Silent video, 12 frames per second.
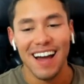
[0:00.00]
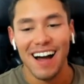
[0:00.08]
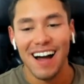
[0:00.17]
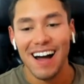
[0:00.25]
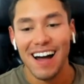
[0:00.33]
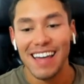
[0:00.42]

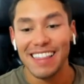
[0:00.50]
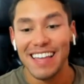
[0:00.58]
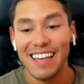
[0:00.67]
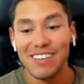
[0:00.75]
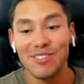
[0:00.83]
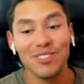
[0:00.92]
And
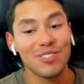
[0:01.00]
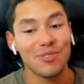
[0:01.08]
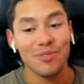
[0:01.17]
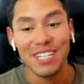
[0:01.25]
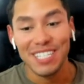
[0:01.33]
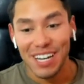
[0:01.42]
they just
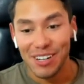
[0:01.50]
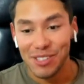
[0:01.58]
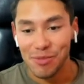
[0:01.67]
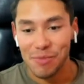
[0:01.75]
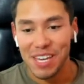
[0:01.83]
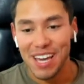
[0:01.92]
reached out
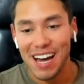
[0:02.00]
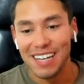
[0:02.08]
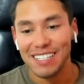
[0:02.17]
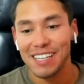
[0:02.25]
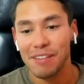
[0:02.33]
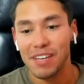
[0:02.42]
to me
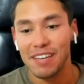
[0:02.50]
asking